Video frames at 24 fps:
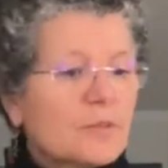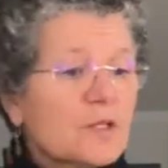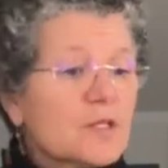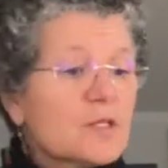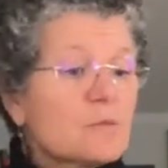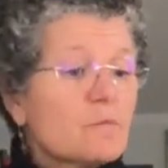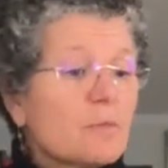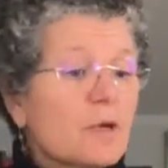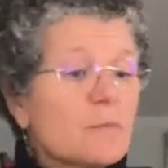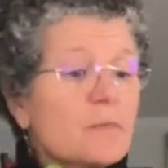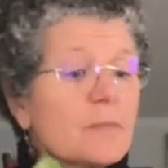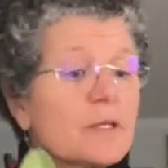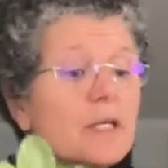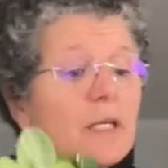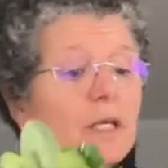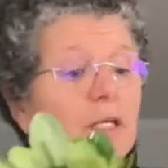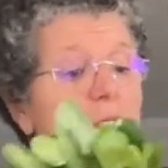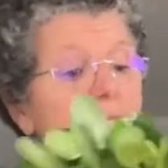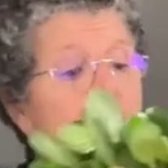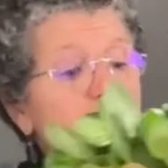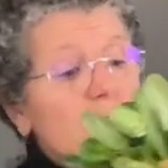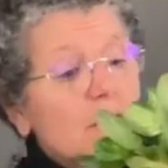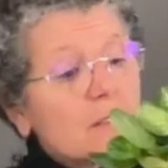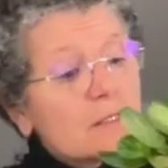This might be
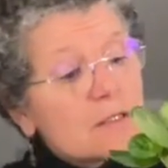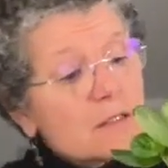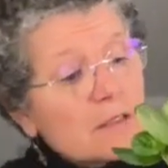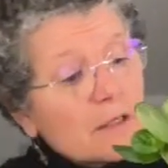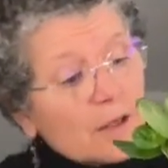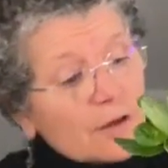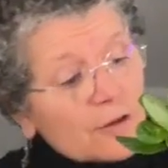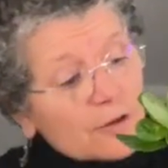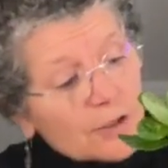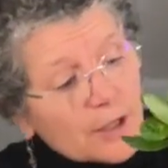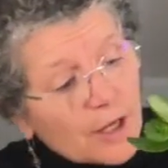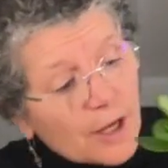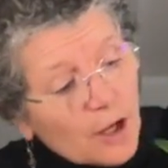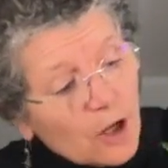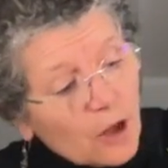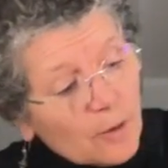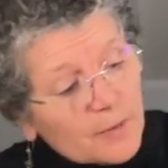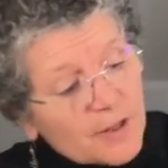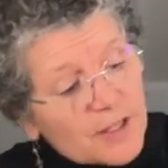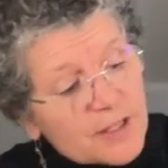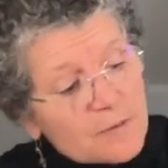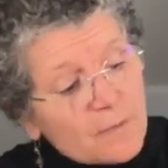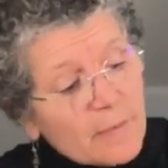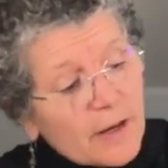nice in the center to help.
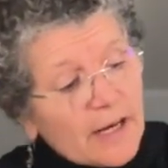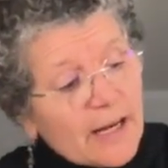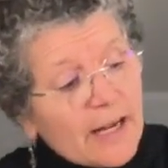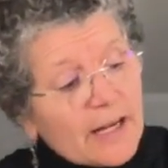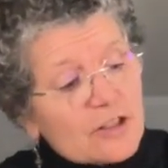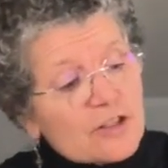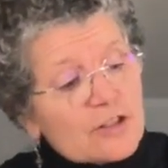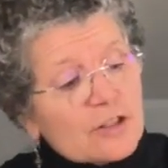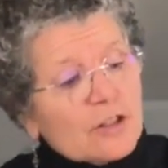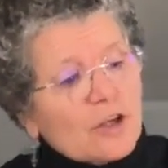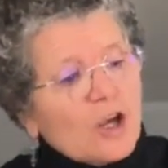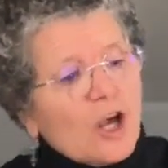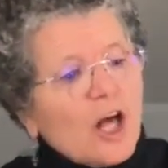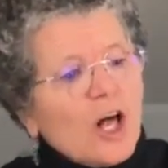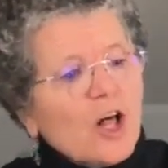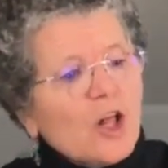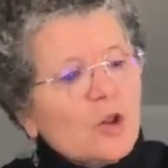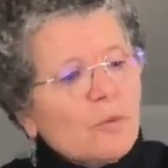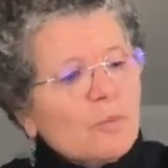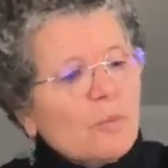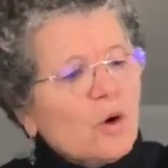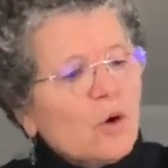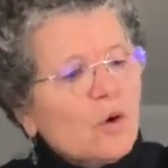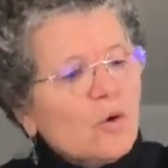These might actually
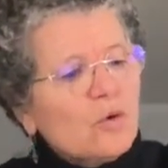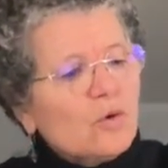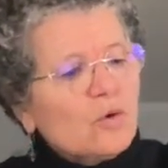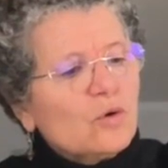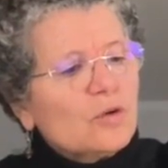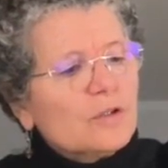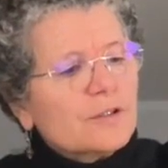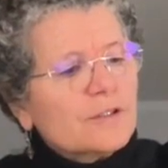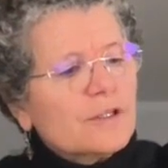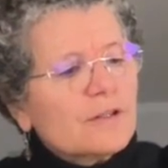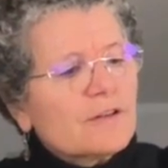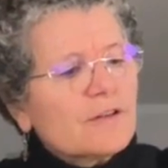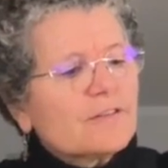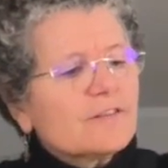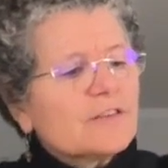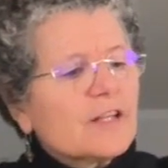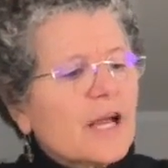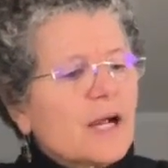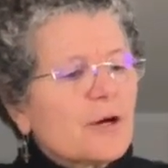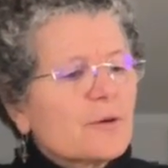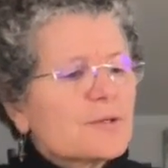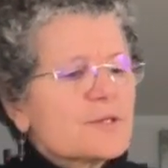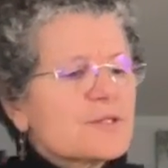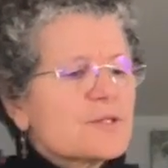help hold the
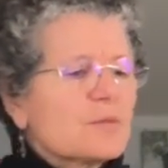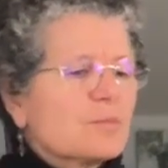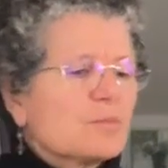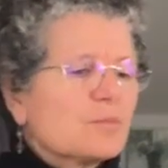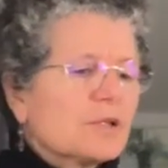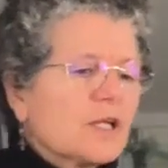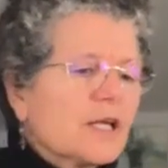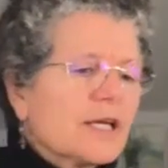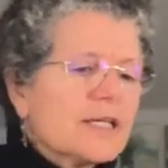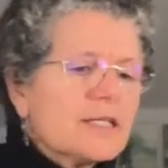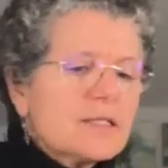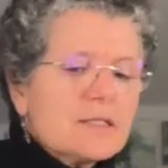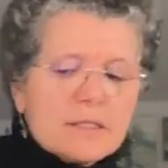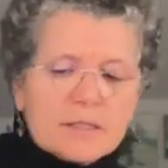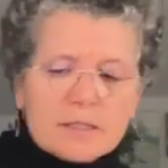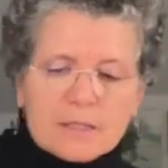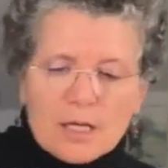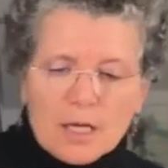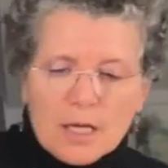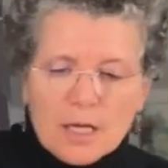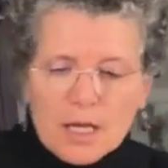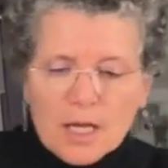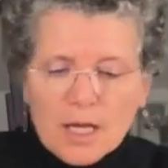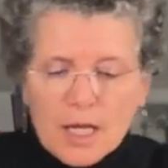flowers in place
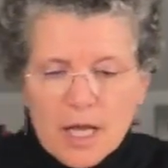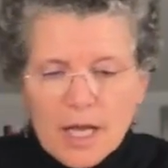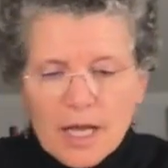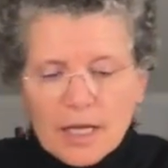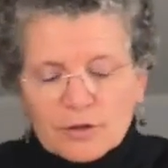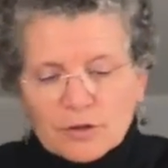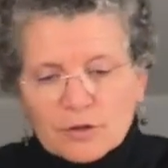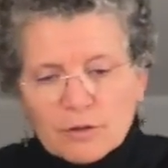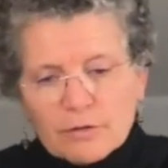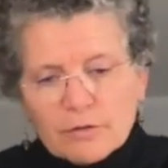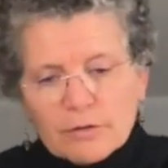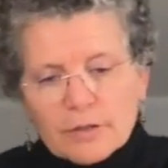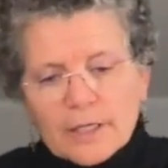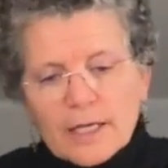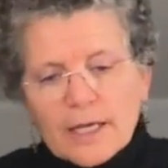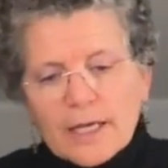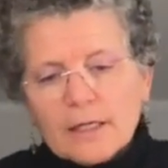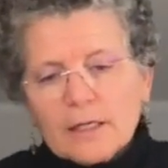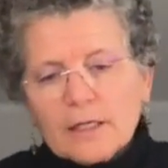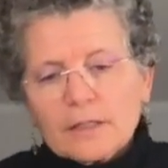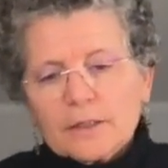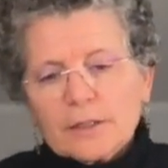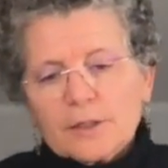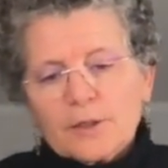and
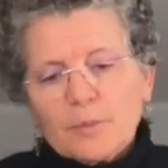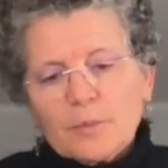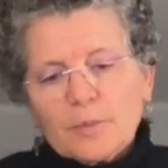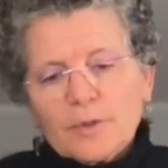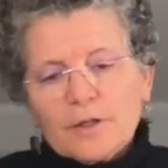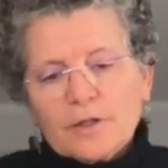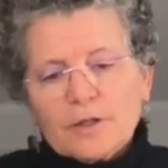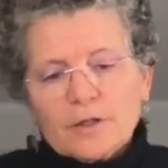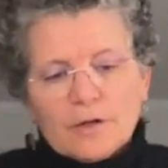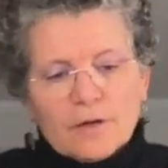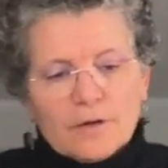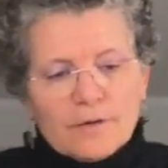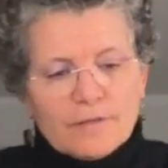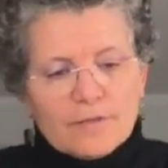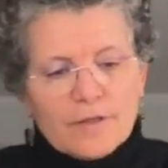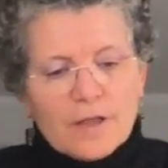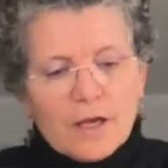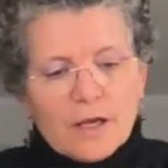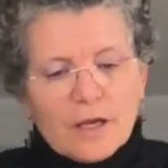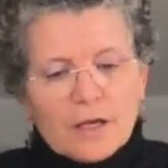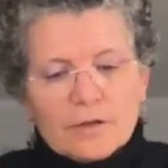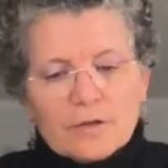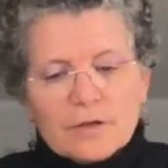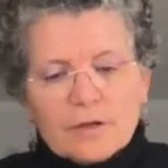create a little bit of
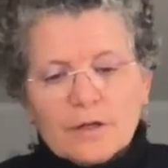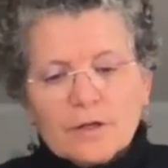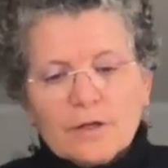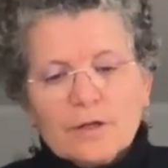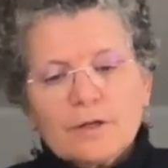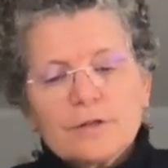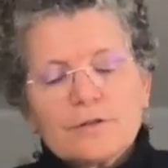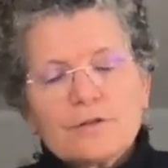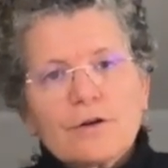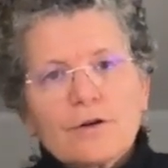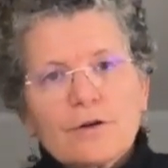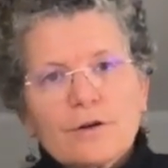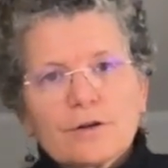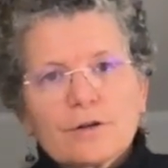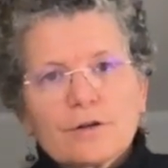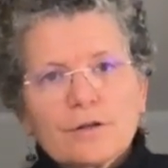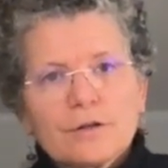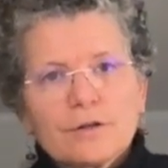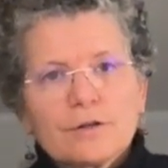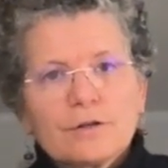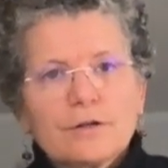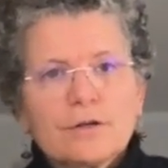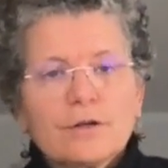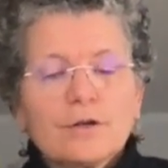that
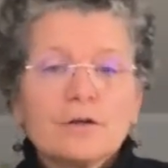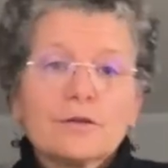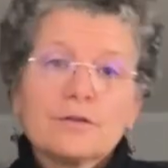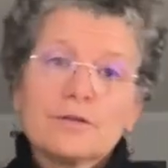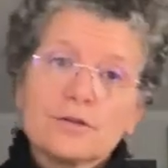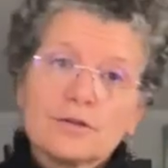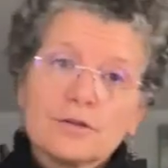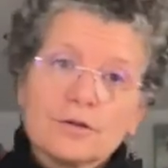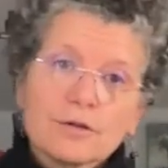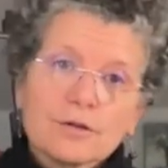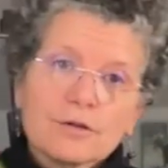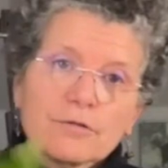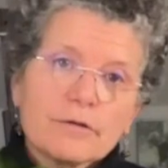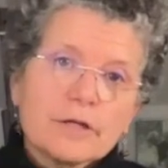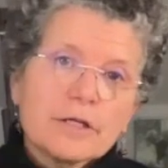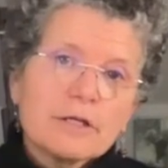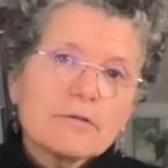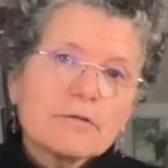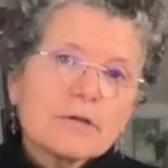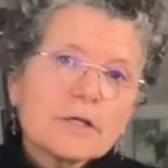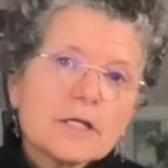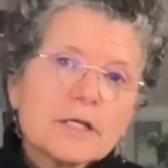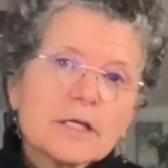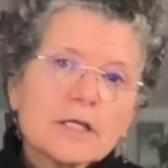the dark
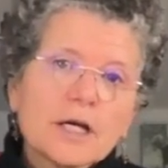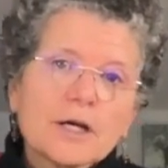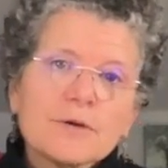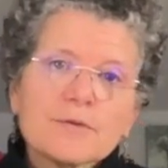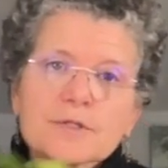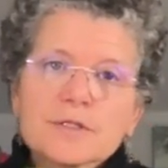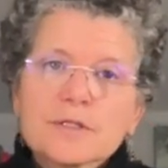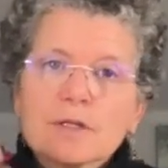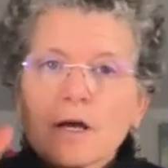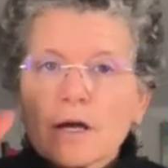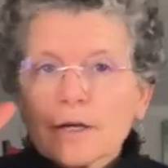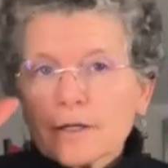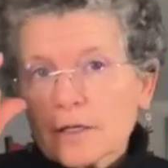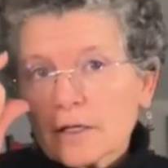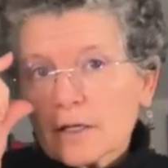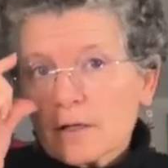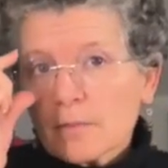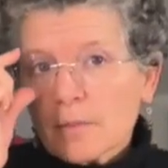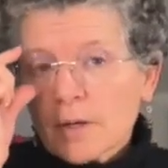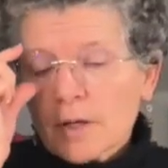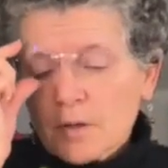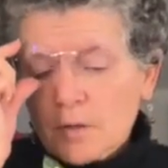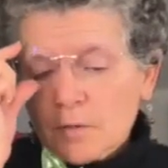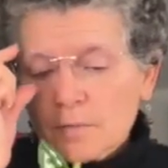greenery I was talking
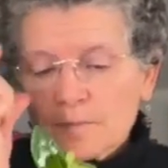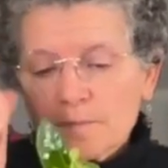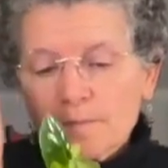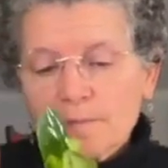about.